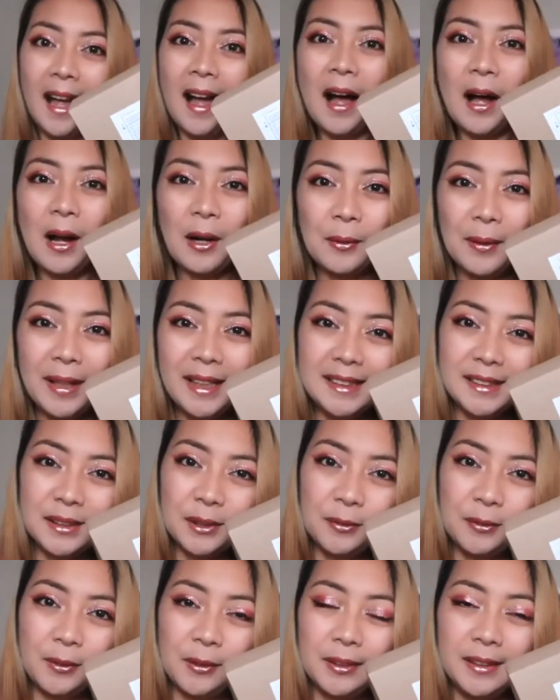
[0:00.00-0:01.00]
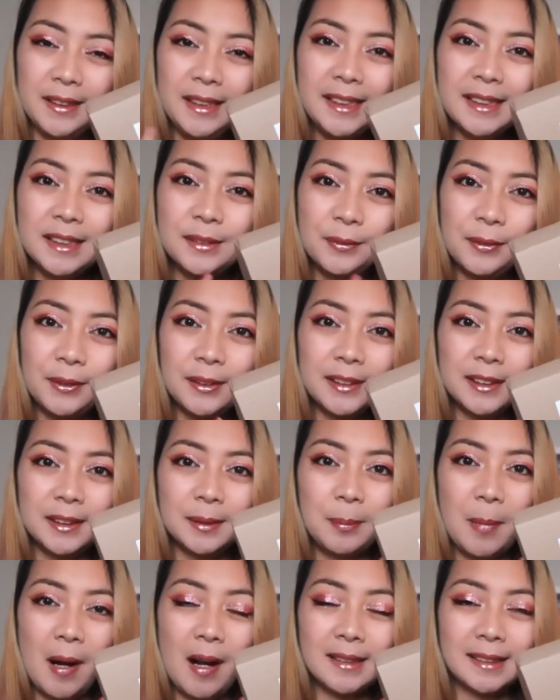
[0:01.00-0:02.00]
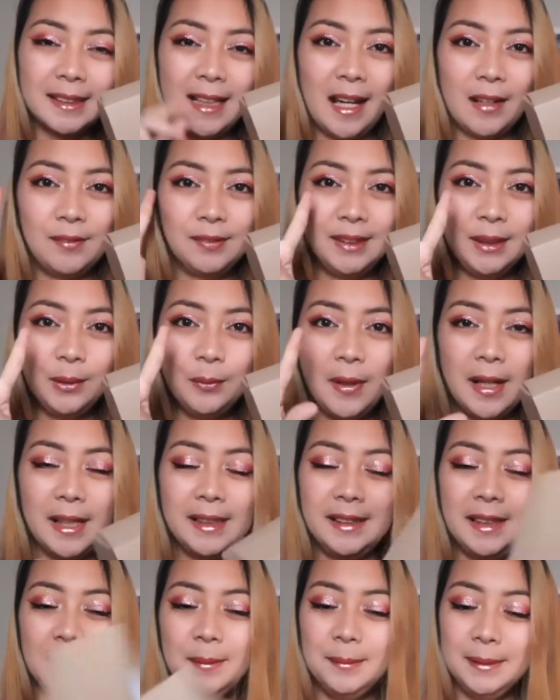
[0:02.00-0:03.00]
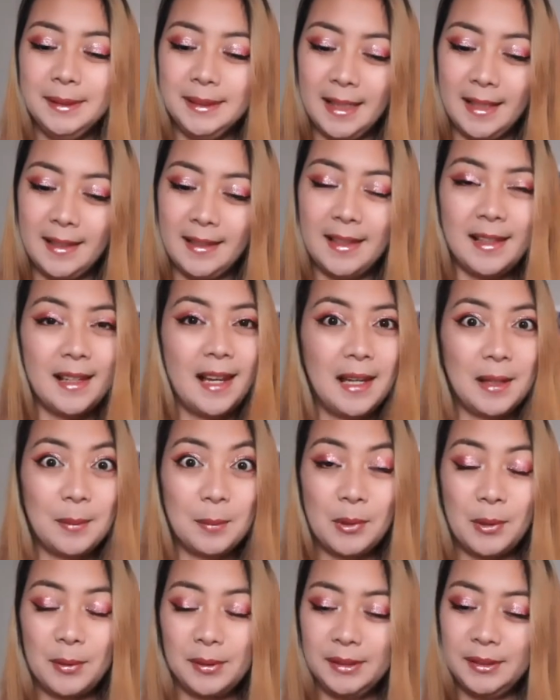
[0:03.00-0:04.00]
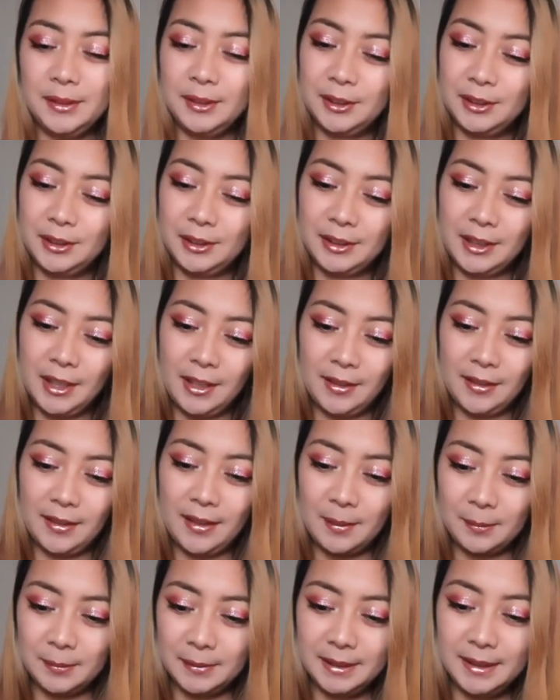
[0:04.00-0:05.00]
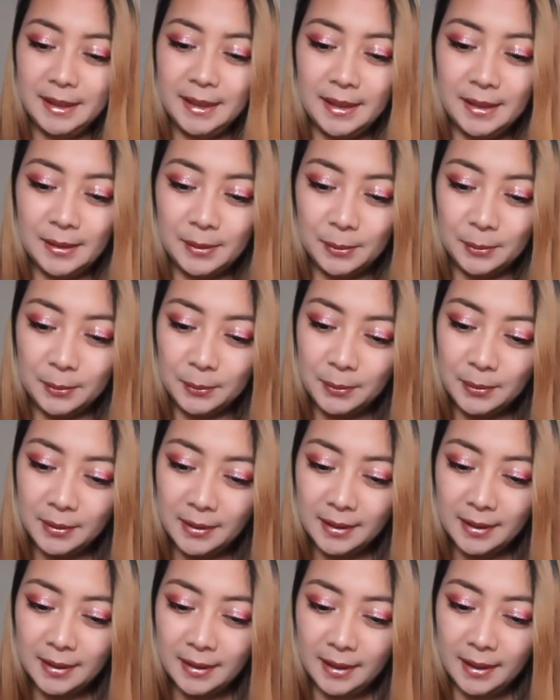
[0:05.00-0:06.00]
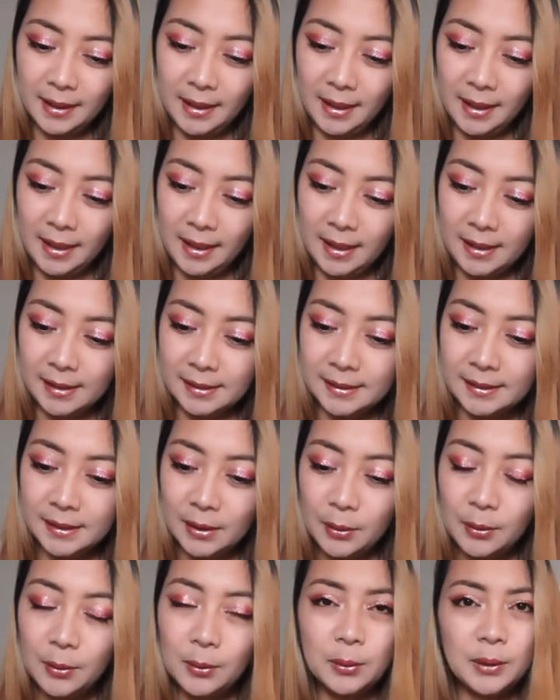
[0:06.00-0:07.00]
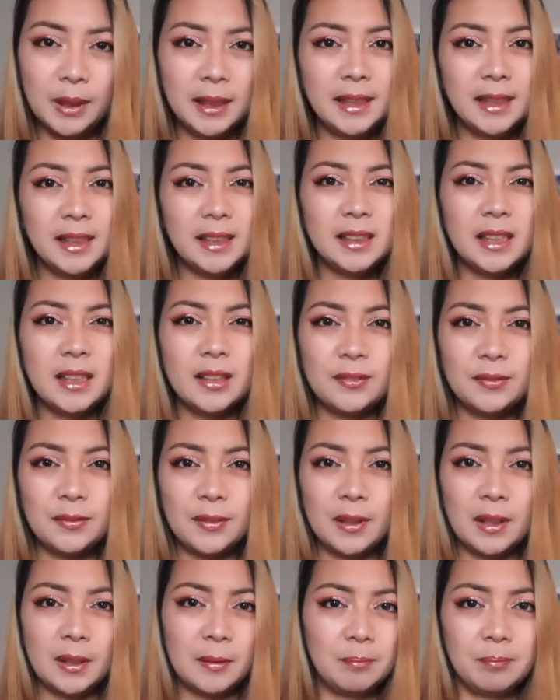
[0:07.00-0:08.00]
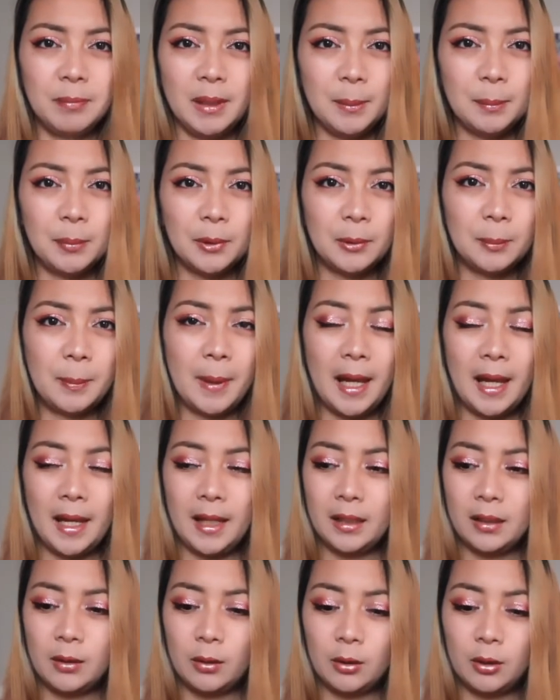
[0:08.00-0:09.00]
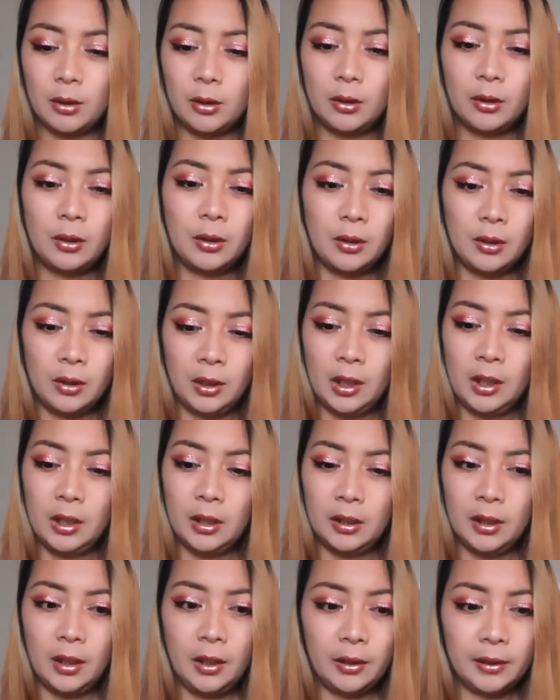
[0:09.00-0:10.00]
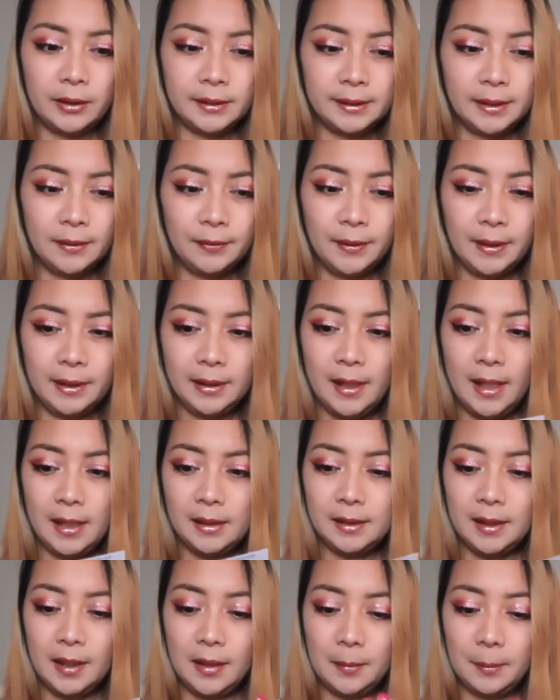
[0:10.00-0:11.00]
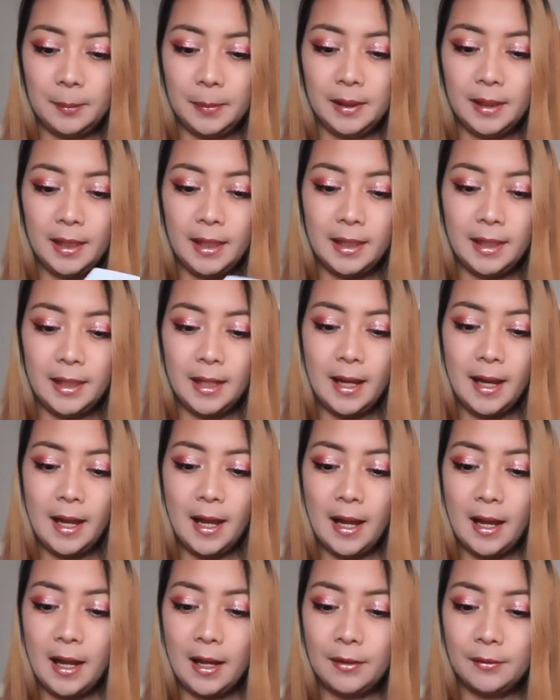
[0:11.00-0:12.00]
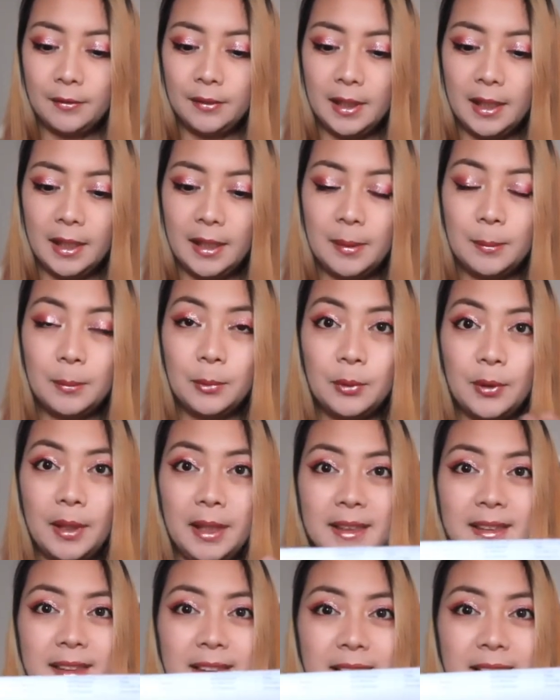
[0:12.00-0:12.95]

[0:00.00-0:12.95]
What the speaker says: Alright, so for this first box, I have two items and then I am going to share them to you. So they didn't give paper bag or stuff like that, but I have them right